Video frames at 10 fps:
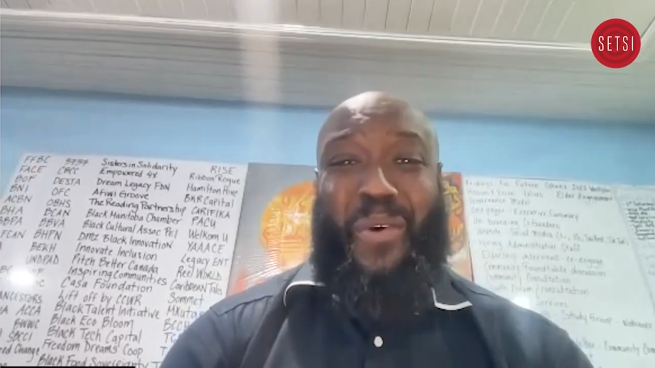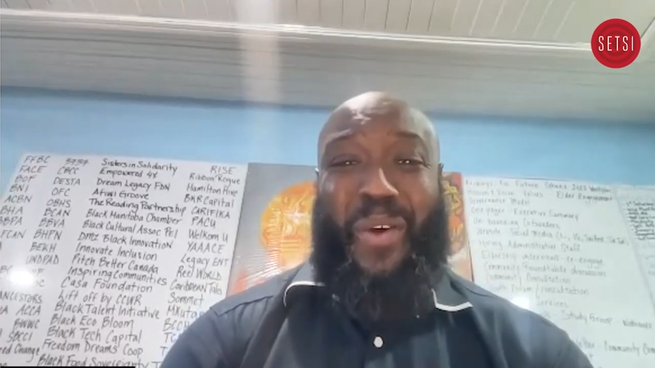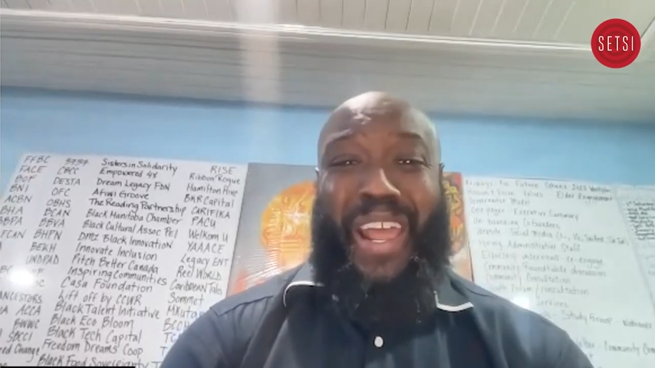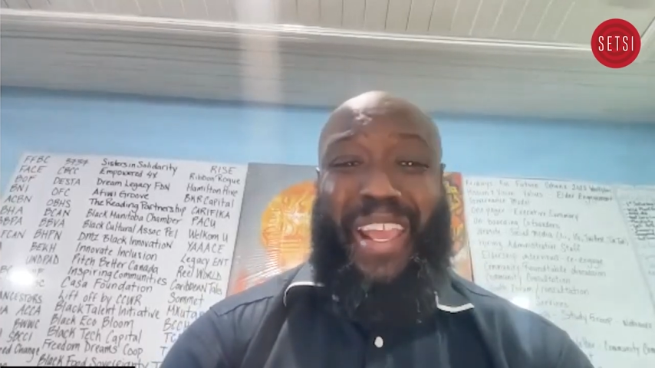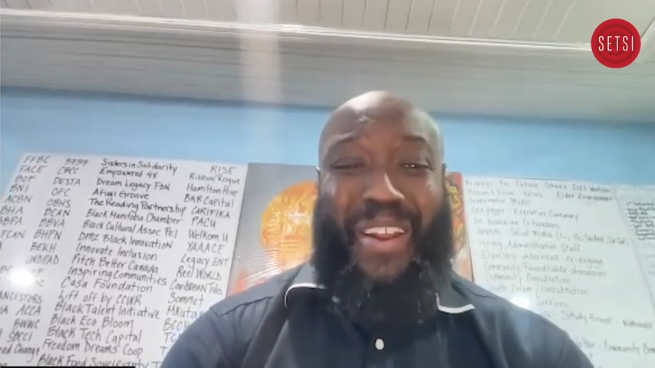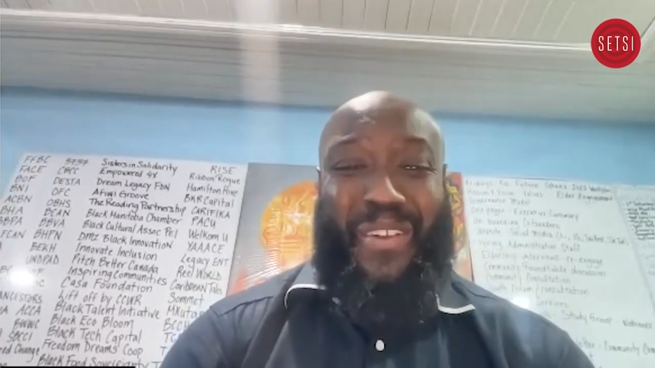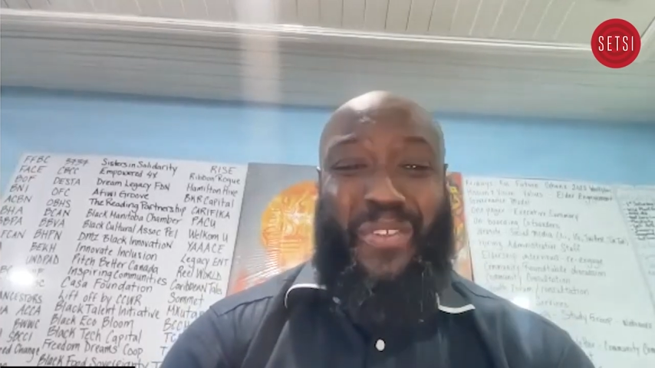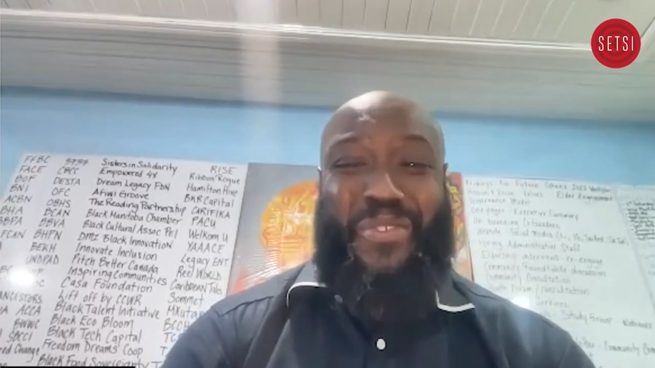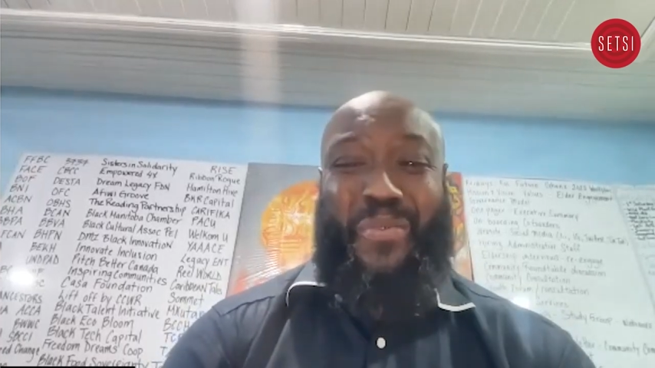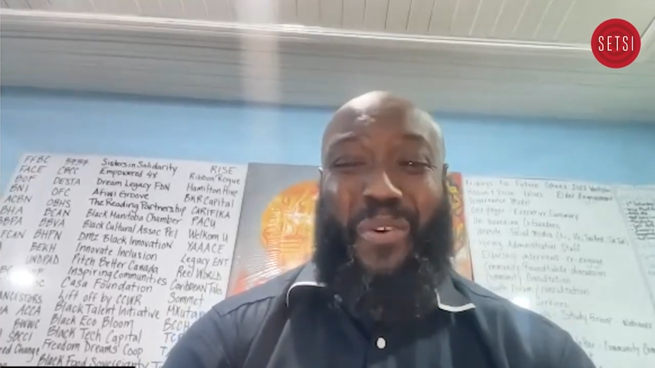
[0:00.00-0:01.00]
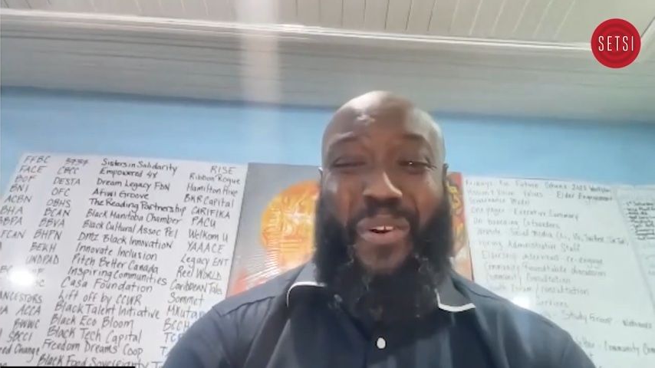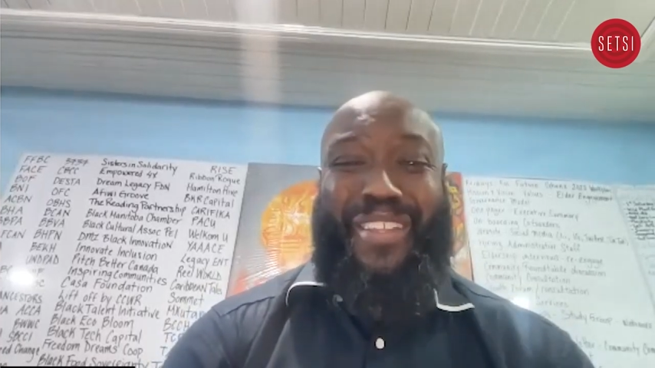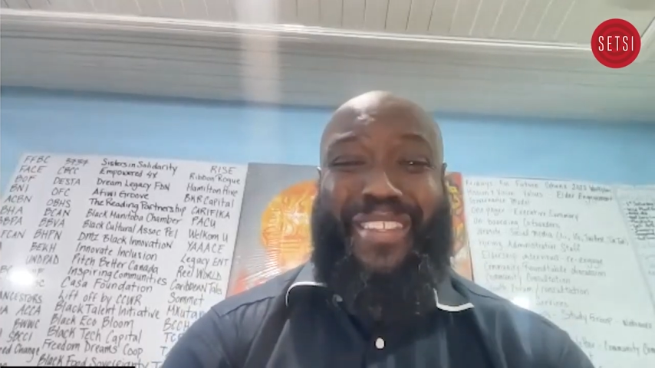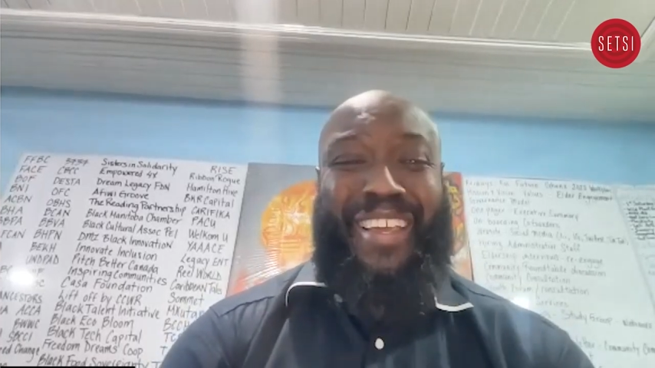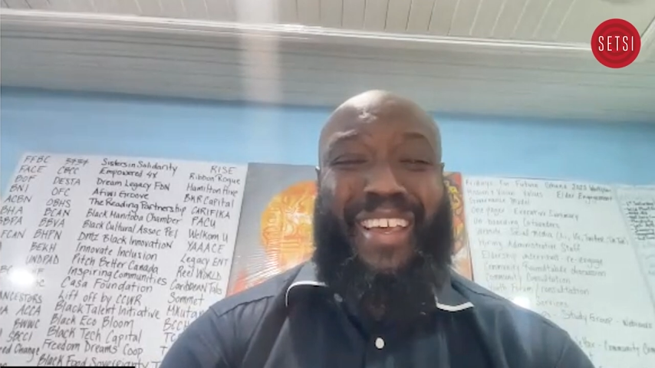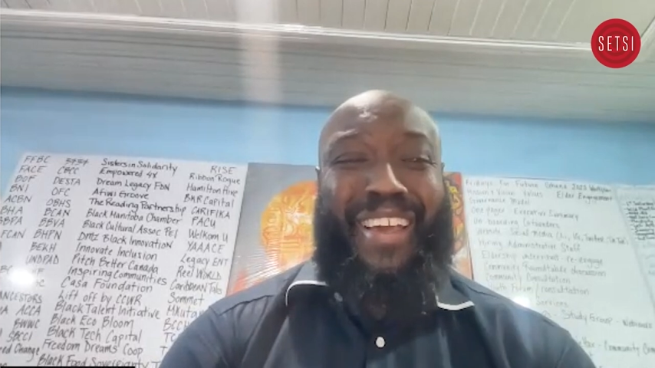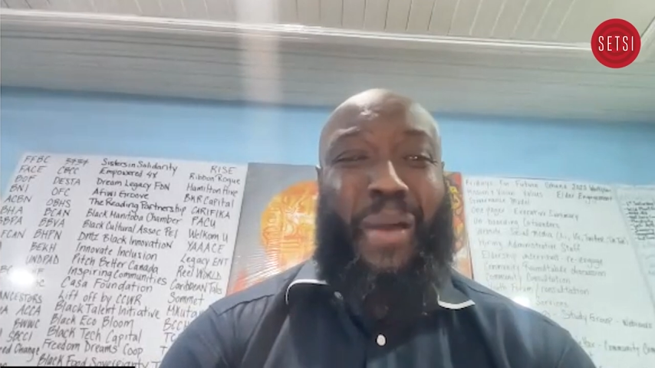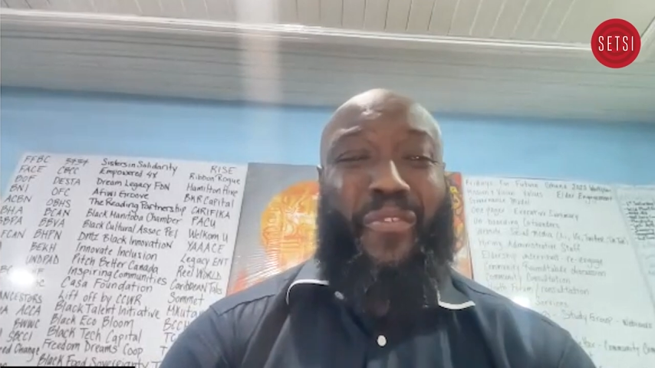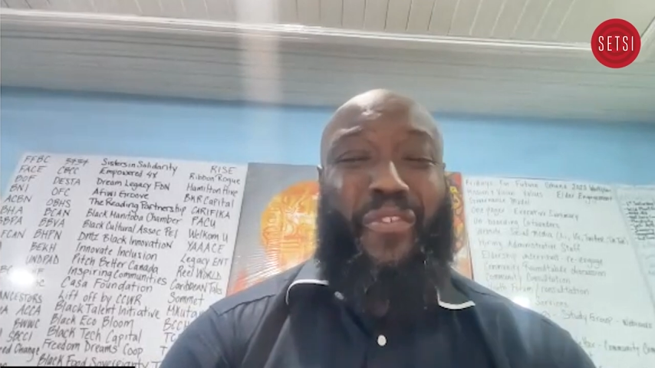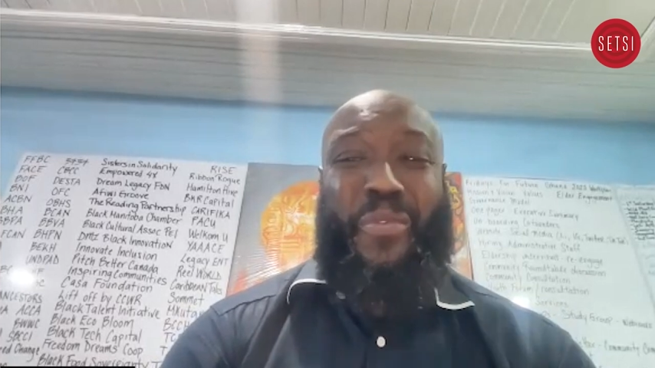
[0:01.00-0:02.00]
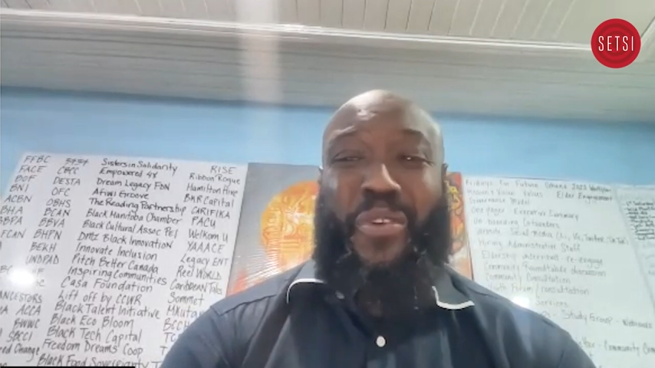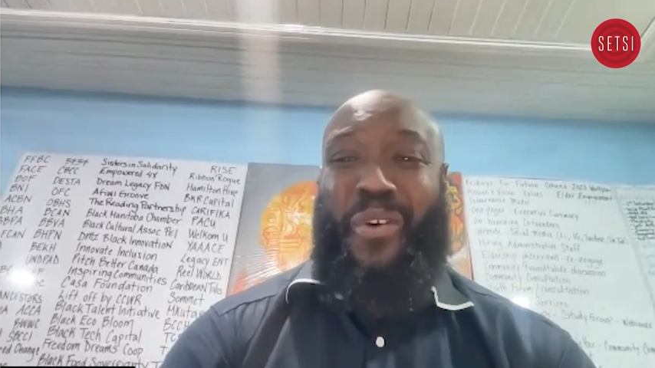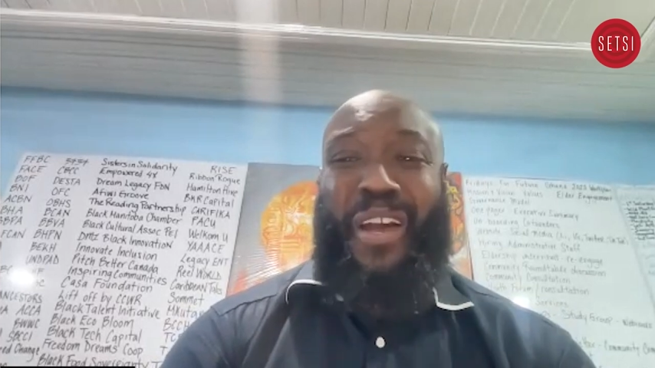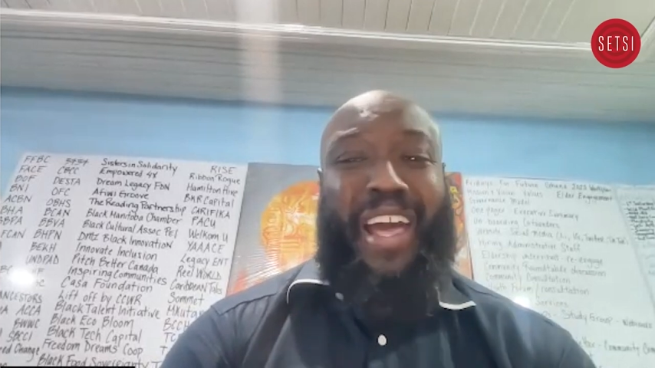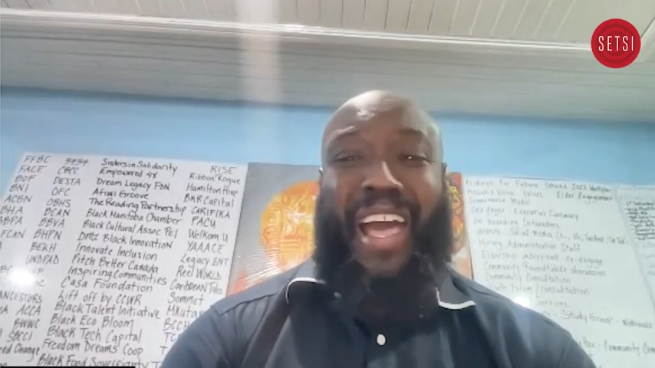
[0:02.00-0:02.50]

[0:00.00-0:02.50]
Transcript: when I hear those words coming from you,